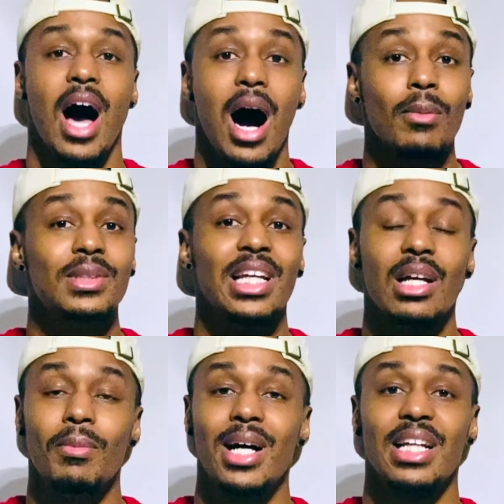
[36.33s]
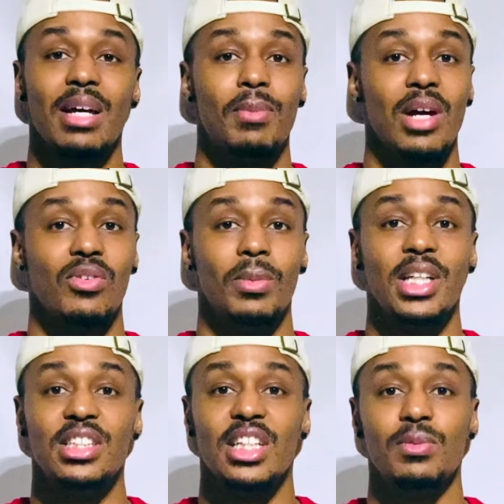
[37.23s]
I'm taking my life back from
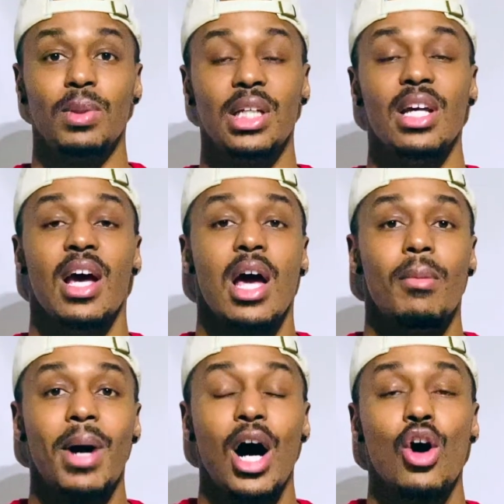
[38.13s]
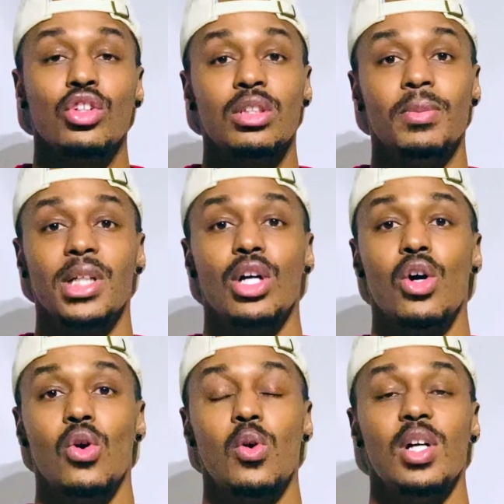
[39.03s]
HSP, and my ultimate
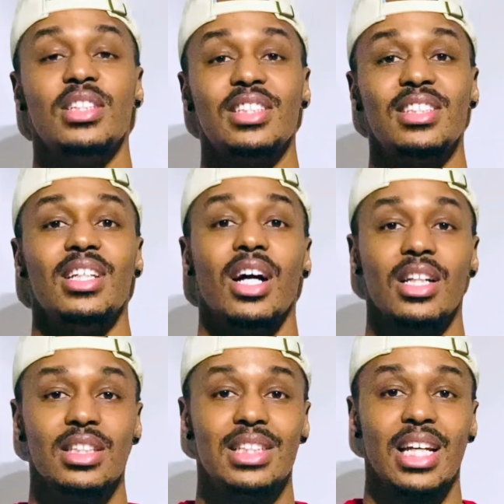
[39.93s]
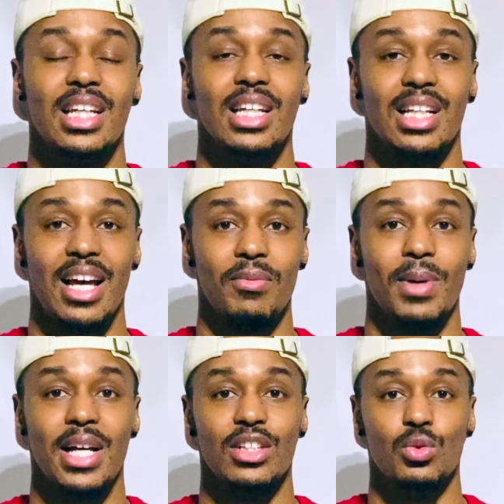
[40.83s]
goal is to see others taking their life
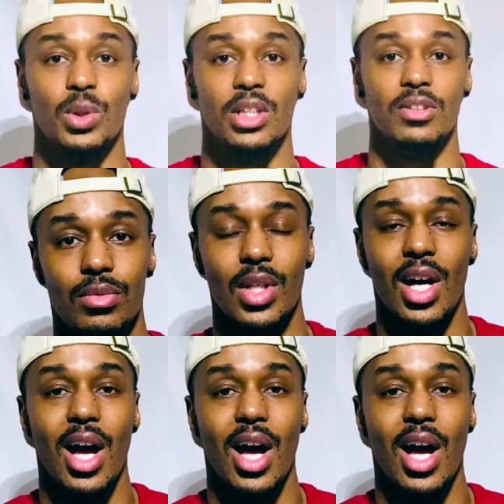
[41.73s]
back as well.